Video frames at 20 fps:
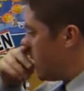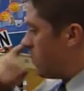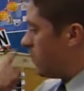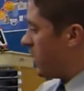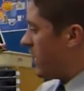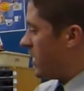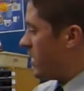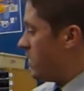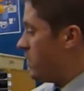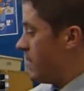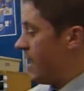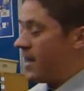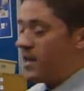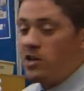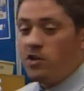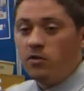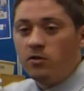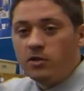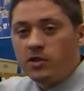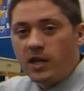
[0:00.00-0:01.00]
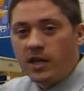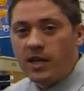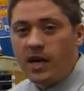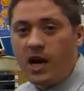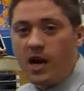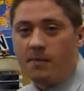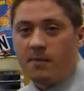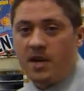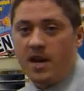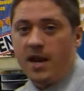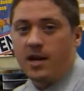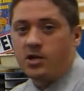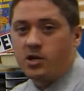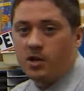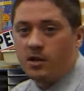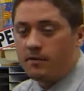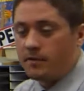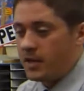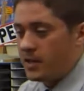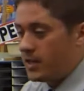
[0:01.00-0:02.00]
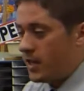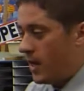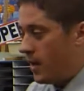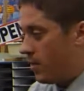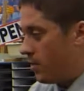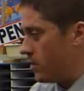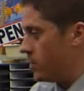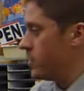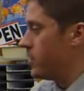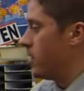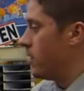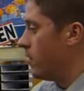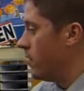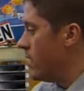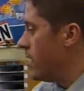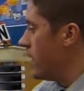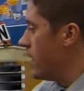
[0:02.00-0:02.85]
but you may use a combination of containers. So